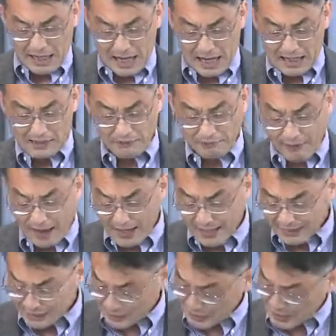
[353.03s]
and if I
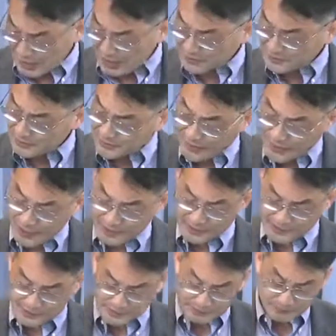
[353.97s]
had a chance to
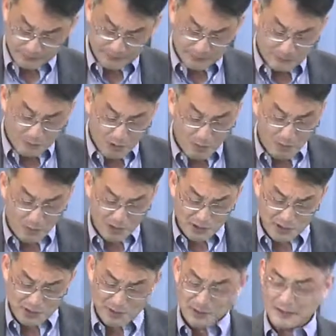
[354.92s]
ask him, what were
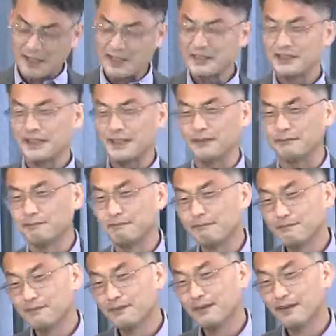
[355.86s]
you thinking?
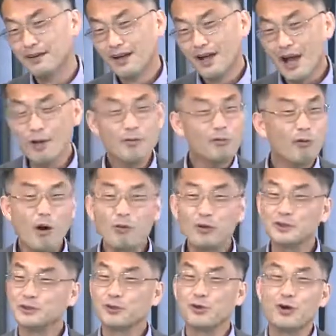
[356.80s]
I mean, what
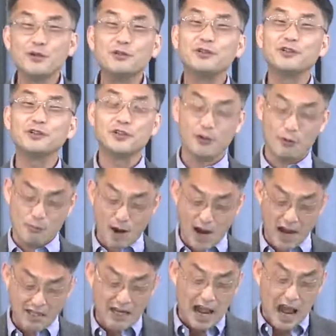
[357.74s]
was going through your
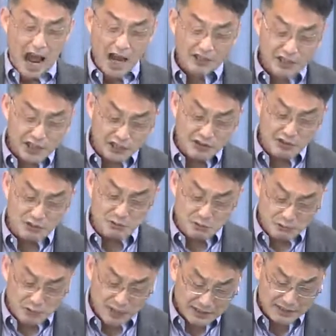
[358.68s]
mind? How can you
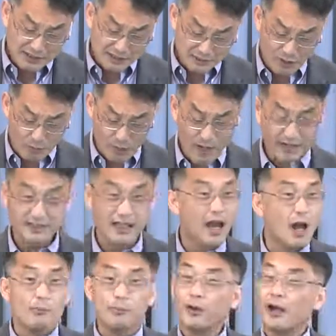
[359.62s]
risk so much?
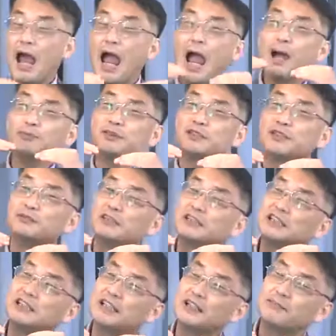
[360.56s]
Perhaps he
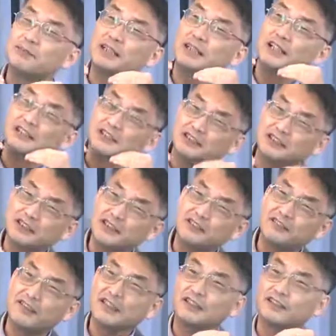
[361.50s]
would give me a
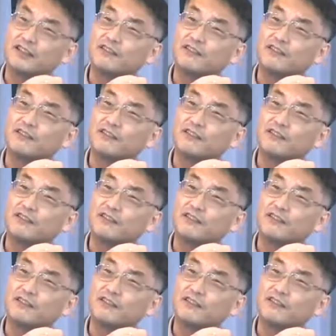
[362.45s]
series